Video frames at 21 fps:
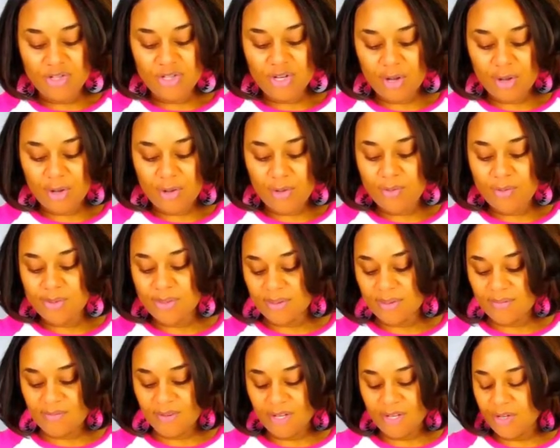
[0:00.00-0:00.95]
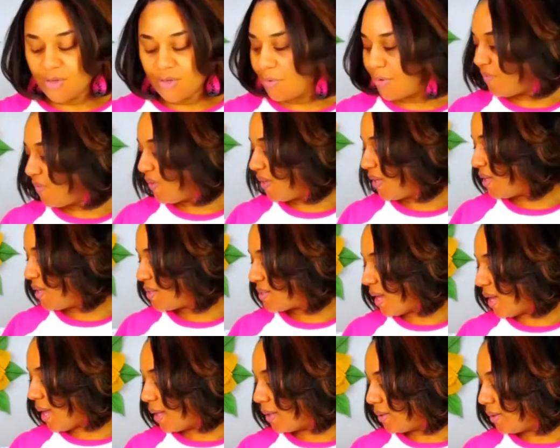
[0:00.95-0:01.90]
shows and vendor events,
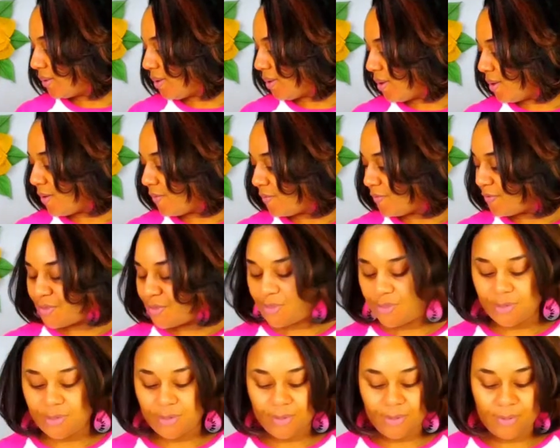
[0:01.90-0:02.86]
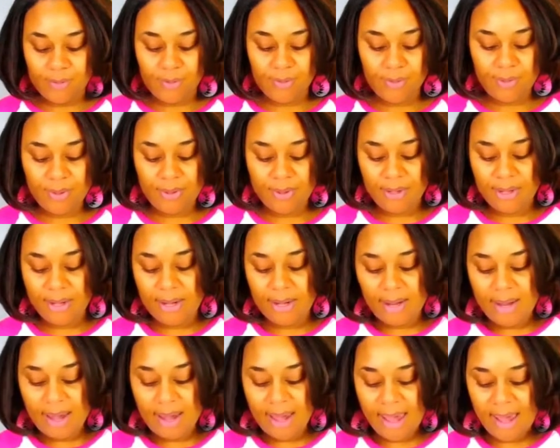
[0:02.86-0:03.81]
I love to
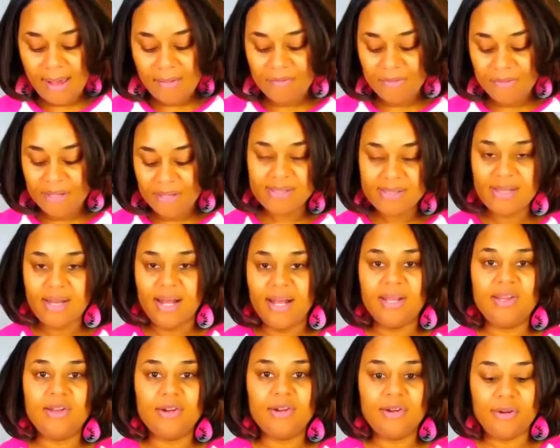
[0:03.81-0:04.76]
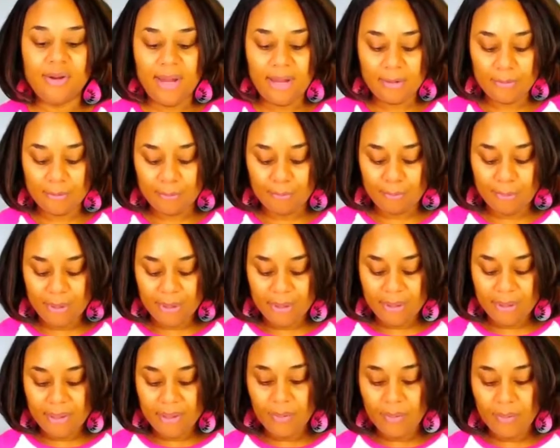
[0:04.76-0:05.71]
have things that I can create
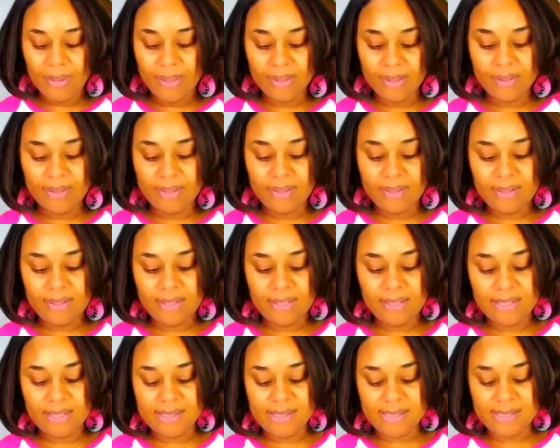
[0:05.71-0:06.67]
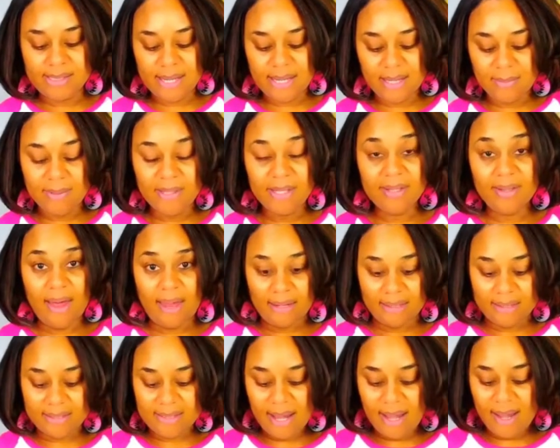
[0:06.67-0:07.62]
really quickly. It doesn't take me a lot
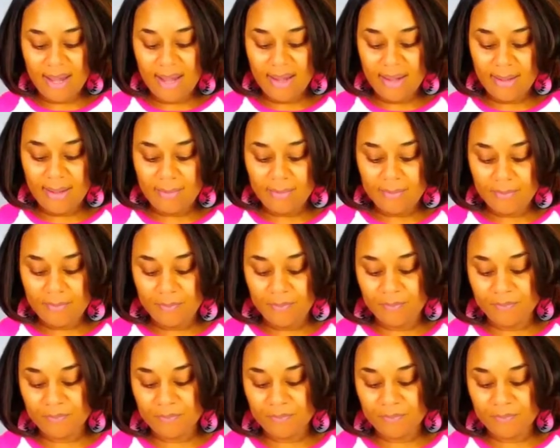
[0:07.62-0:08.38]
of time.